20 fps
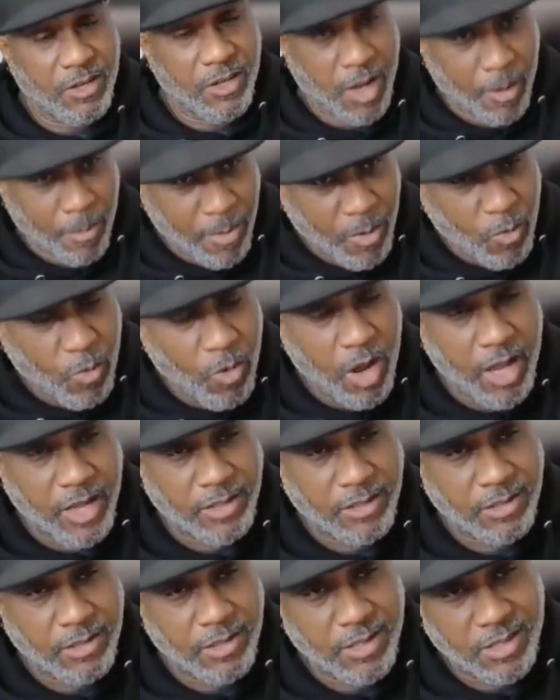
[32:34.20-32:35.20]
Number
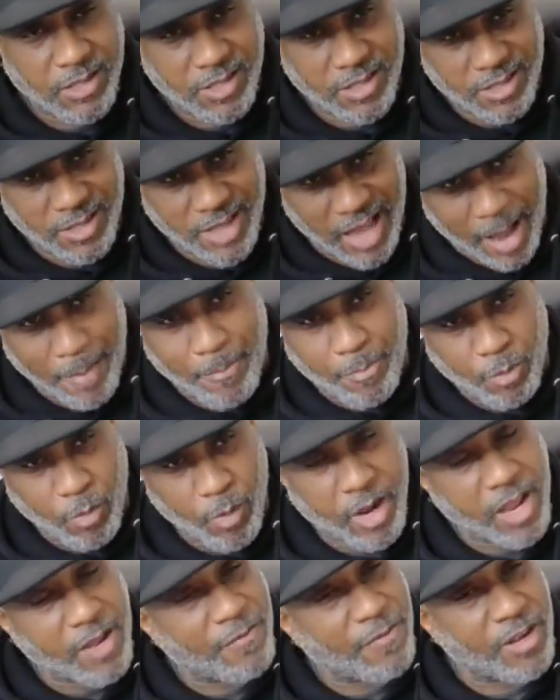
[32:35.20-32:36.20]
one, Stop
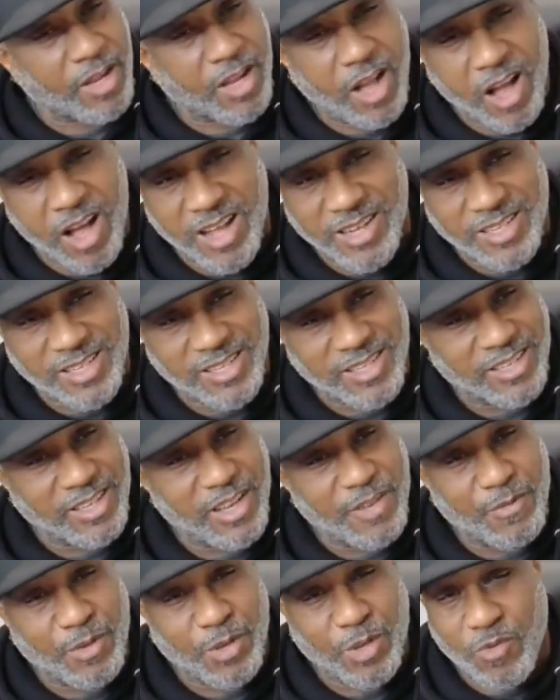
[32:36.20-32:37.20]
praying for God to
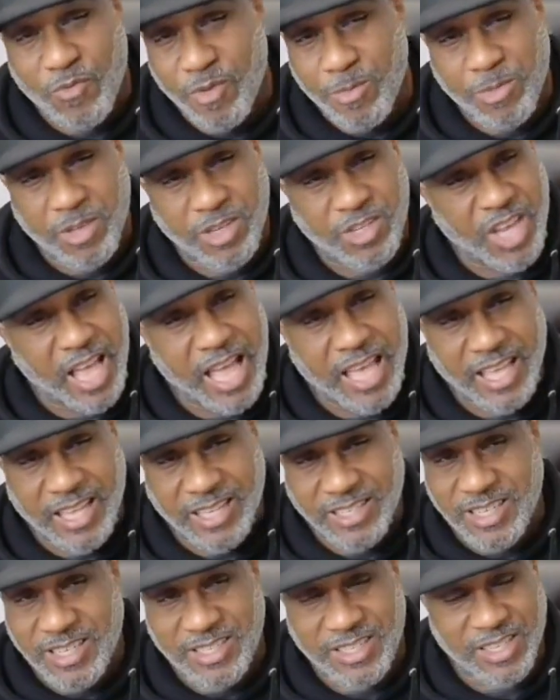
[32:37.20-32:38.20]
deliver you from the
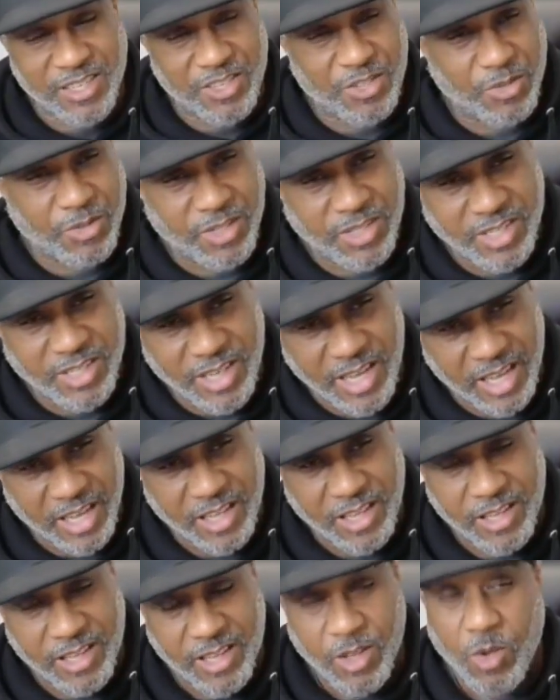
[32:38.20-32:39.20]
giants he sent you to
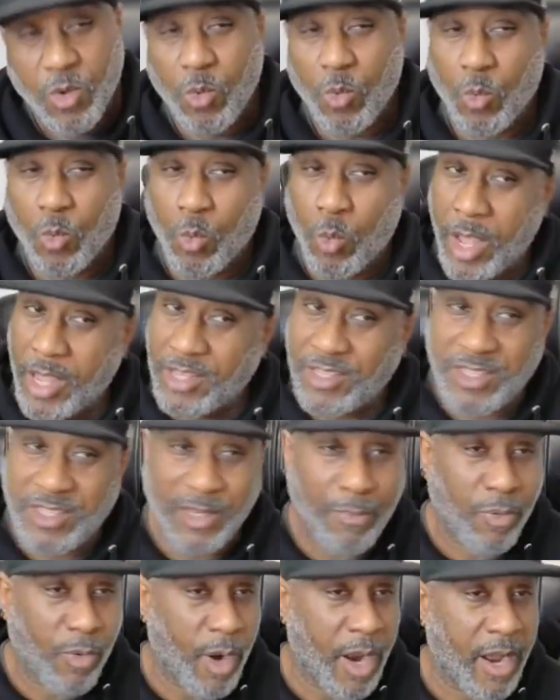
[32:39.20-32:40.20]
slay.
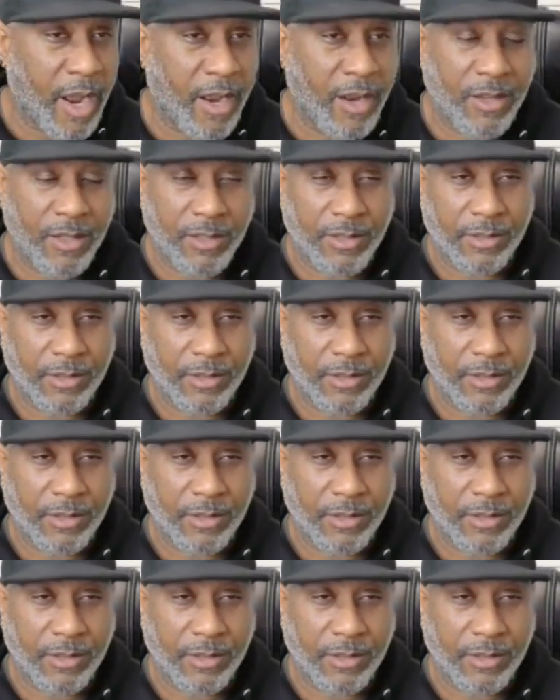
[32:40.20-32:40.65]
Wasted prayer.